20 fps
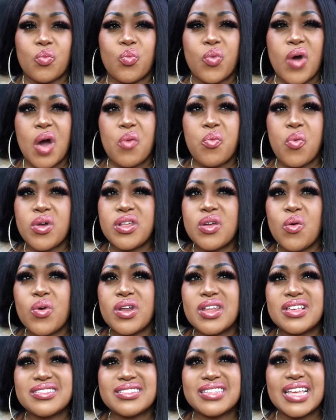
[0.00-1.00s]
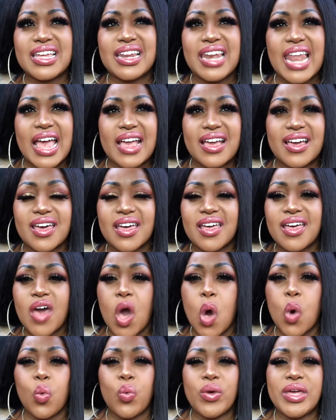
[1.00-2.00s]
what I want to say, like
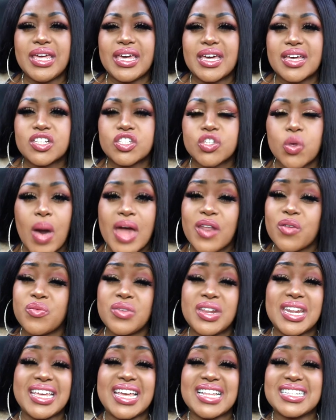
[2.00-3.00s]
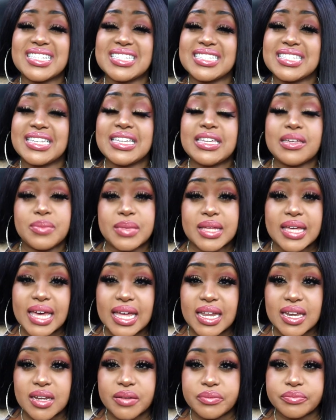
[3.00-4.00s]
a week. So I don't really get to see him
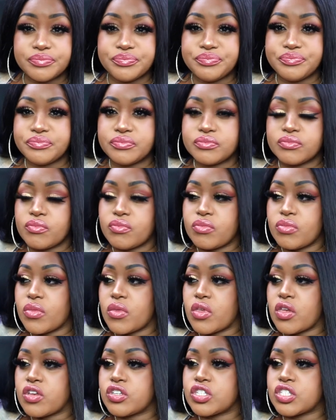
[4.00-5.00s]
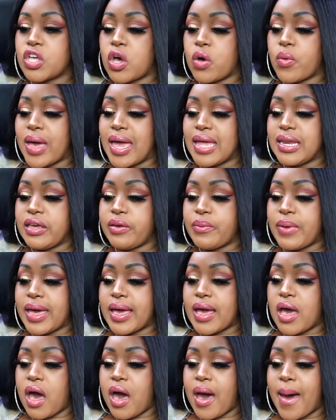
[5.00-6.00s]
again. So
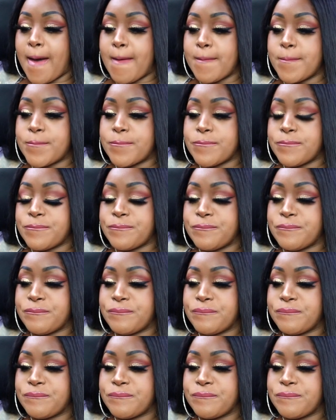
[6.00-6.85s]
anyway, um,